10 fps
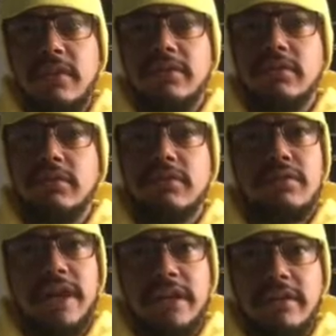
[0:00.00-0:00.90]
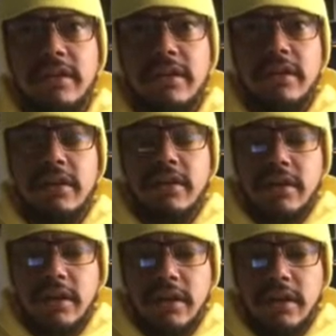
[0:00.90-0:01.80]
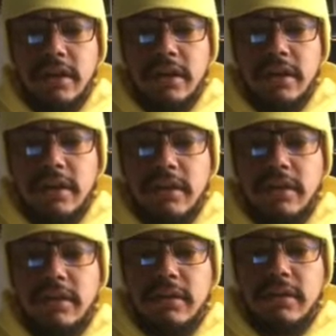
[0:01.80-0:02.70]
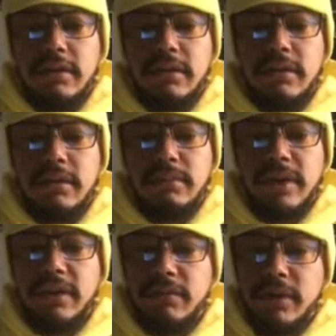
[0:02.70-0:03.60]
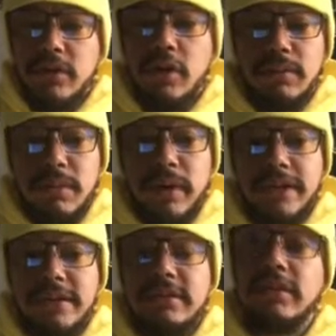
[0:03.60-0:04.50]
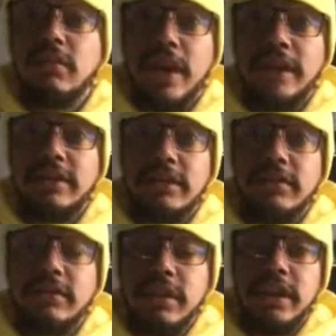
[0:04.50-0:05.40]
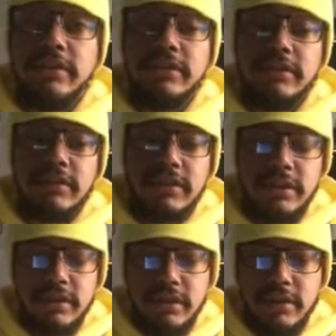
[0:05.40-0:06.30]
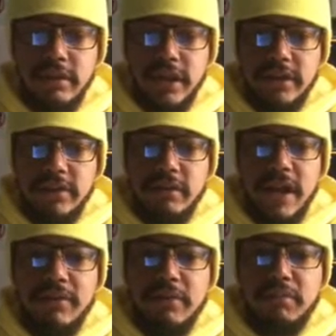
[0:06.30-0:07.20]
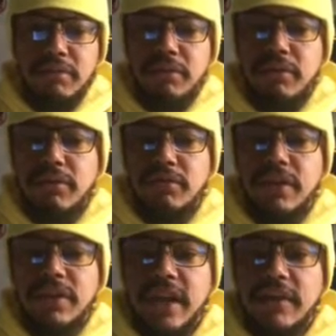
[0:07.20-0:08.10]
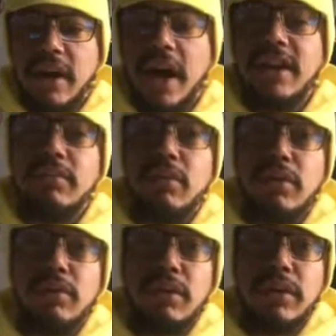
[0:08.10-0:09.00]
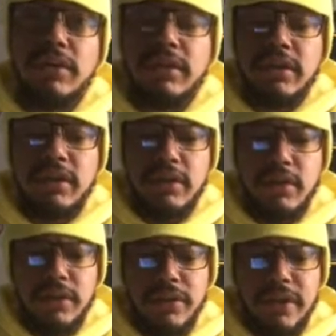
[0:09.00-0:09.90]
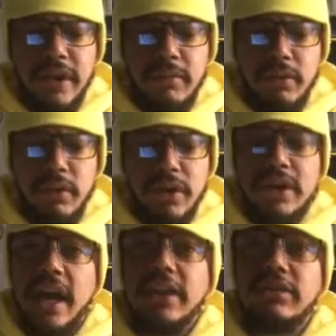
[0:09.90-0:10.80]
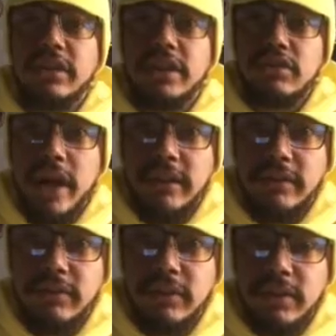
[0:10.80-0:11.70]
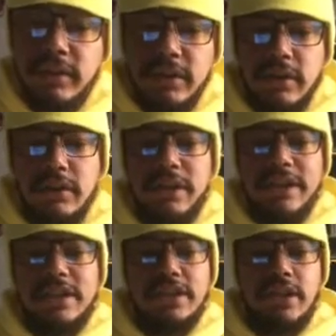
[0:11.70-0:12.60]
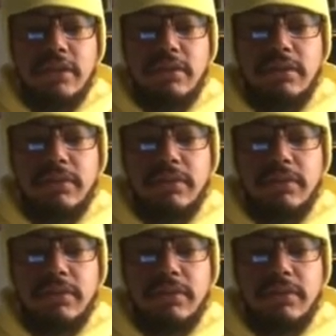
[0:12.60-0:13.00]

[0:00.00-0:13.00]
now is too great uh, on the big three corporations, the white Jews and Asians, okay, to ever prove that they have higher moral worth or that they are more naturally attractive. All they can show,